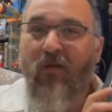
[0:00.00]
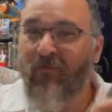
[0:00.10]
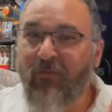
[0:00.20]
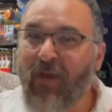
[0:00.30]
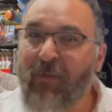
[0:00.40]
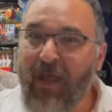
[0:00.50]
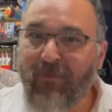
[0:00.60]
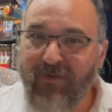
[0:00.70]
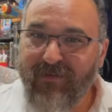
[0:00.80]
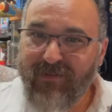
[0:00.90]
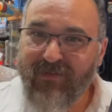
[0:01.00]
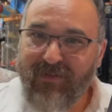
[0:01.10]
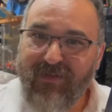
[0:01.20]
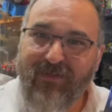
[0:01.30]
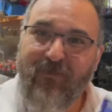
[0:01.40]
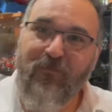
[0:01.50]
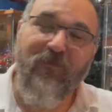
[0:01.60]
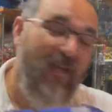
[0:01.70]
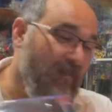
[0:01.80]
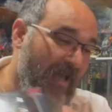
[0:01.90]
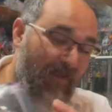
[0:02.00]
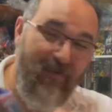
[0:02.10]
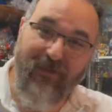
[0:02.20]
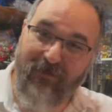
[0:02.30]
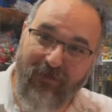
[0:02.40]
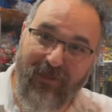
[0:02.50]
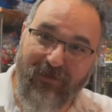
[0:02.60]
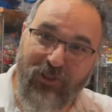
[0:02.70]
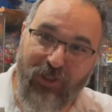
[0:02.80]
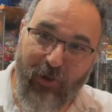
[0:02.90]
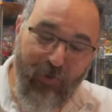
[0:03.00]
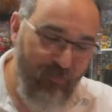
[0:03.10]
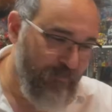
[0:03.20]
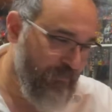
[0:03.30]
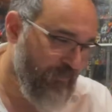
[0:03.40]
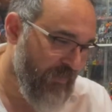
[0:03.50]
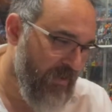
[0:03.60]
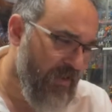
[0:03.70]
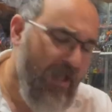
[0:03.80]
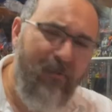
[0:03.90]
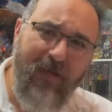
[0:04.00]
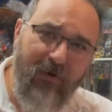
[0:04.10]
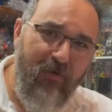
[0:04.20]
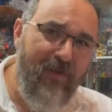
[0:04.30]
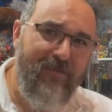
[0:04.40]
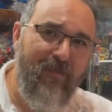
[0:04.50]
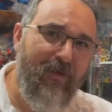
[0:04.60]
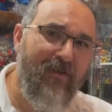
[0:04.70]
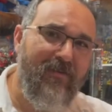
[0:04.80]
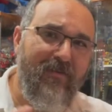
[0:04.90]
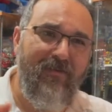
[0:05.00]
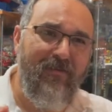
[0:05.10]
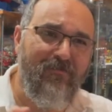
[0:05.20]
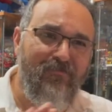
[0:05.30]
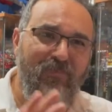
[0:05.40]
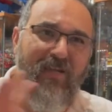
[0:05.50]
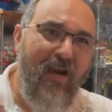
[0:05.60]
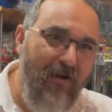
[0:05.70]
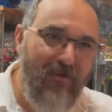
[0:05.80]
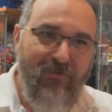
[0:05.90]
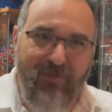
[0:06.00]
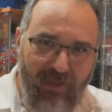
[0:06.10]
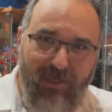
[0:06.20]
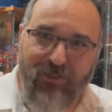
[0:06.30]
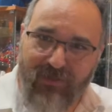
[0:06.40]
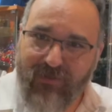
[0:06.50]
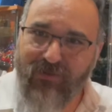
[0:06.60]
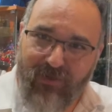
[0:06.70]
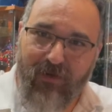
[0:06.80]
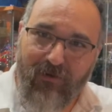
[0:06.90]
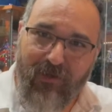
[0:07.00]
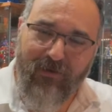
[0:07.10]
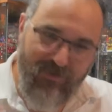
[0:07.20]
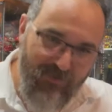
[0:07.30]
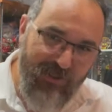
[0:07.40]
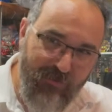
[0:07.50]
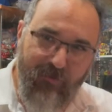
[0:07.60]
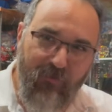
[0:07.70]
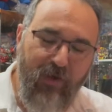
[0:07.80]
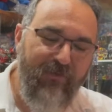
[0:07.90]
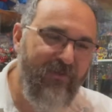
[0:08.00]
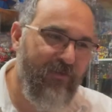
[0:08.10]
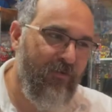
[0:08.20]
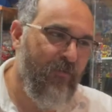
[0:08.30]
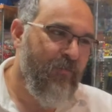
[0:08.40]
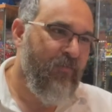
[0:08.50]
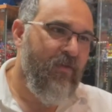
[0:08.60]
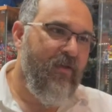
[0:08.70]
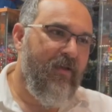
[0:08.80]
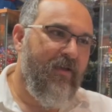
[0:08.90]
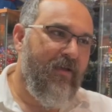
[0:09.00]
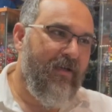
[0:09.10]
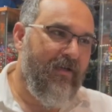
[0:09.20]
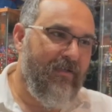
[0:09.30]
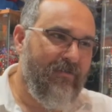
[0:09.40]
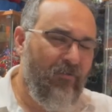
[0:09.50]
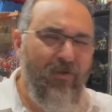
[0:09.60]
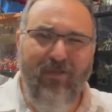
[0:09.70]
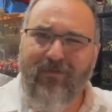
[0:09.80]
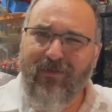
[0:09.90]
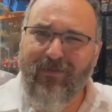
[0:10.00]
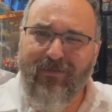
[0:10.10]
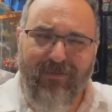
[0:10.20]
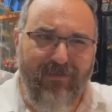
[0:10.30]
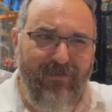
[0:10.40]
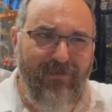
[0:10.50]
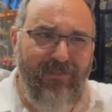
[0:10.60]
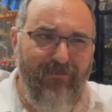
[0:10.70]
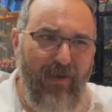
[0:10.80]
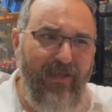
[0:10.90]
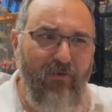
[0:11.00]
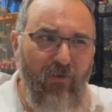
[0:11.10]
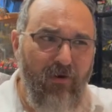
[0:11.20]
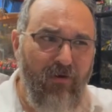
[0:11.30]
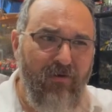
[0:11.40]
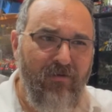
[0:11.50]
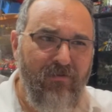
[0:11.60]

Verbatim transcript: I'm happy these exist. I'm happy they look like the show. I'm not crazy about the character selection necessarily, especially with Wave 2. Uh, we're getting a, a Spikor.